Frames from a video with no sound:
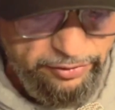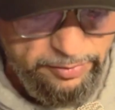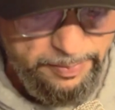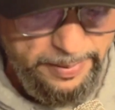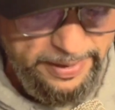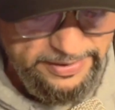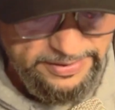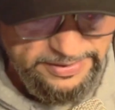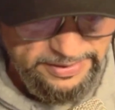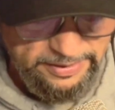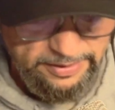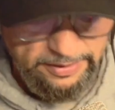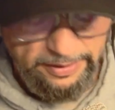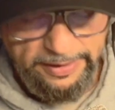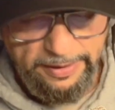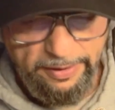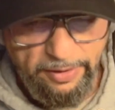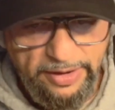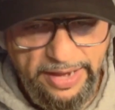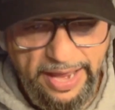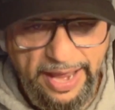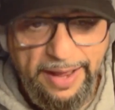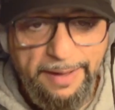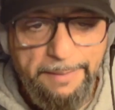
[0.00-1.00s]
basically.
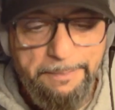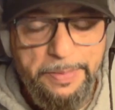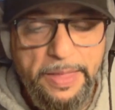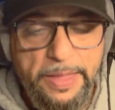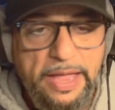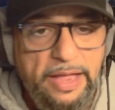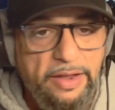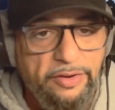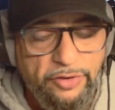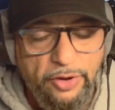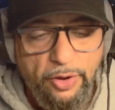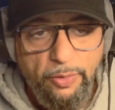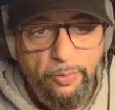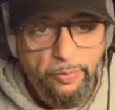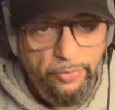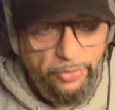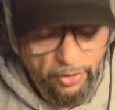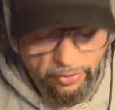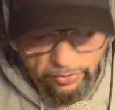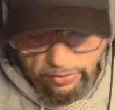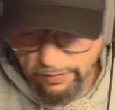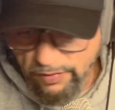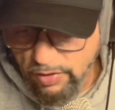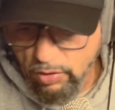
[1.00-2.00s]
Okay. So
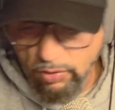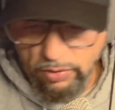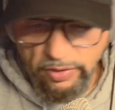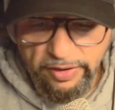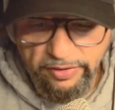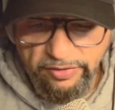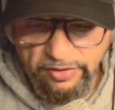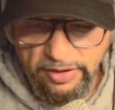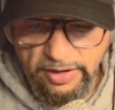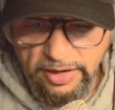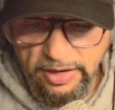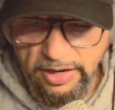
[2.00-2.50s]
those of you who are listening